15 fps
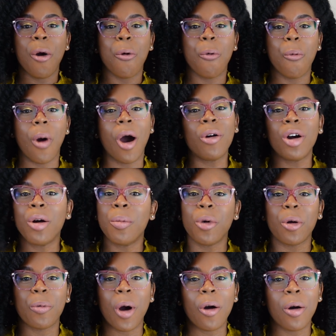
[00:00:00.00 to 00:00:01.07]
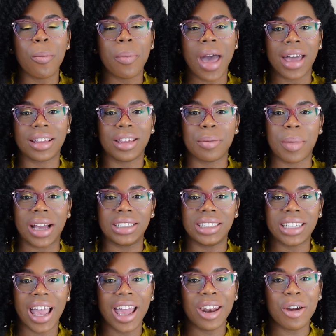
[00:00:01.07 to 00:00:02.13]
Welcome or welcome back to my
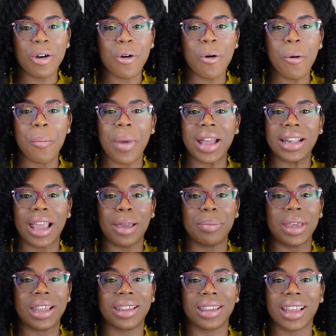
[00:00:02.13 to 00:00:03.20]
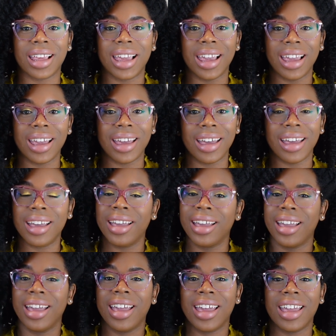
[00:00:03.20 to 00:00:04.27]
channel. My name is Kia,
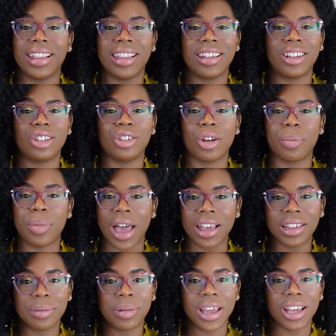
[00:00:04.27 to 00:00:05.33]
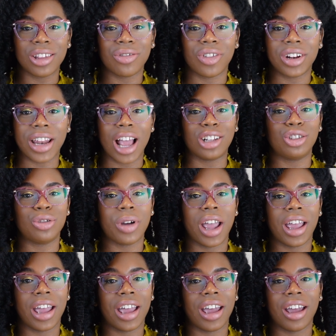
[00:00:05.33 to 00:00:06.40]
and this is your best place for natural
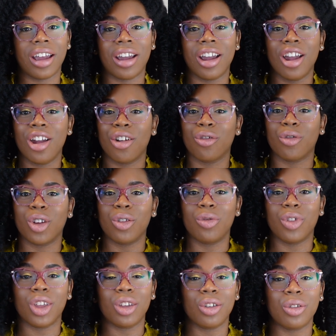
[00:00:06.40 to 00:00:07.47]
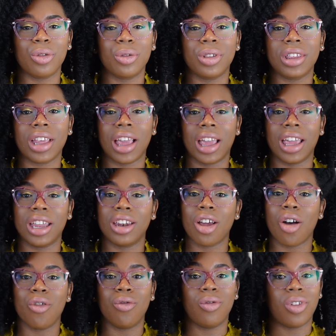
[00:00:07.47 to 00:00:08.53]
hair reviews and
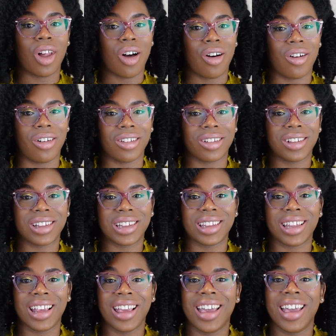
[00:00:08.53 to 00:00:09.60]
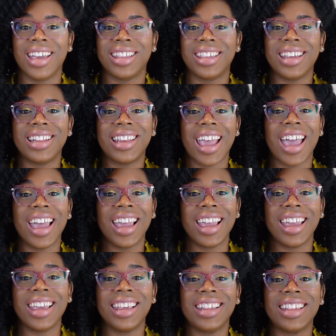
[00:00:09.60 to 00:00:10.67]
vlogs. Today
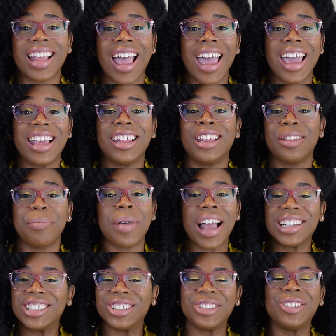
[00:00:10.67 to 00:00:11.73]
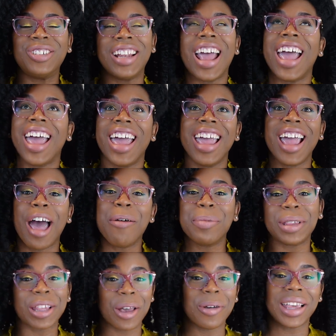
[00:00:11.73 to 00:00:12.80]
is a special day. I'm
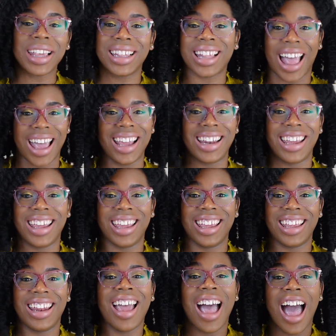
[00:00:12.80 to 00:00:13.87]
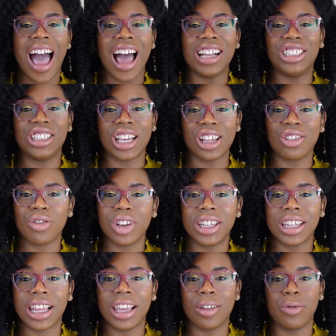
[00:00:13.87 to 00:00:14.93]
so excited. I just
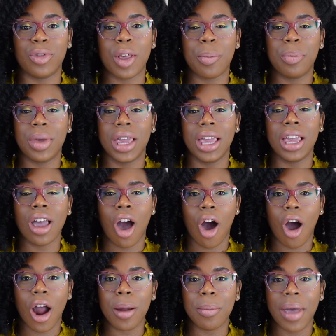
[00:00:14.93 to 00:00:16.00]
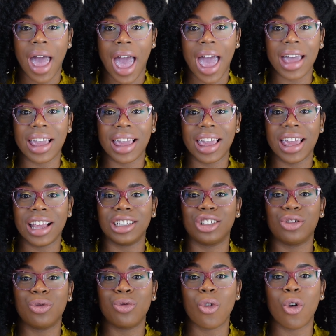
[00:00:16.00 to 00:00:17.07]
received the P R package
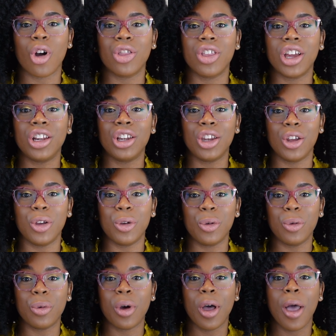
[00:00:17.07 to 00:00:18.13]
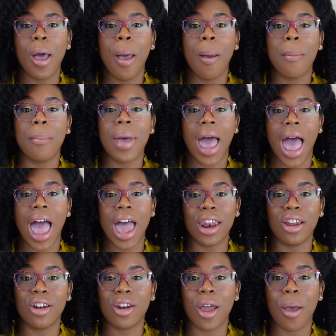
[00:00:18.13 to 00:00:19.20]
for the new
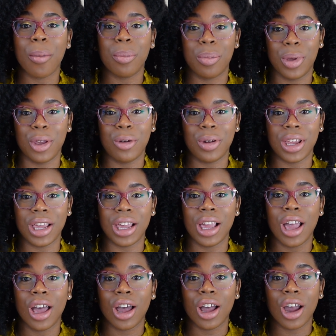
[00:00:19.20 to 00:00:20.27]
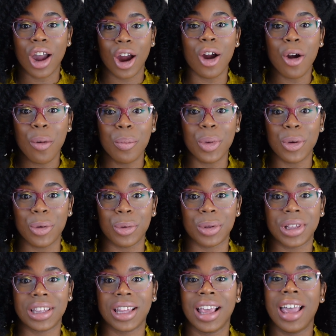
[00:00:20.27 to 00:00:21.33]
Pattern Beauty Curl
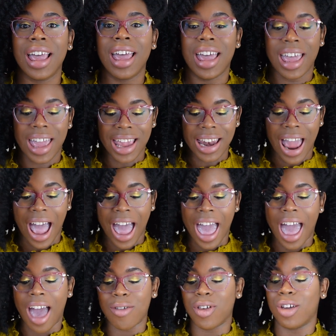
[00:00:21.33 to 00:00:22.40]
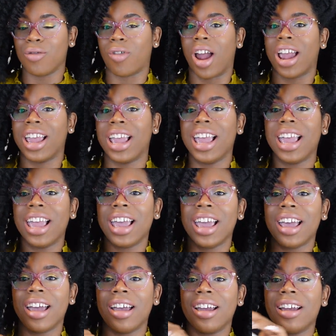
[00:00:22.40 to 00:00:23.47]
Mousse, and I have it right
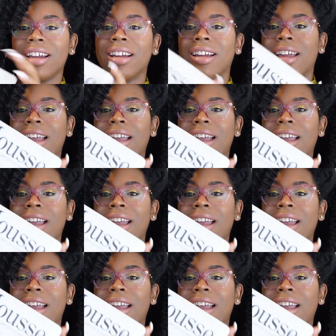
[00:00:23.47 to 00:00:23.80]
here.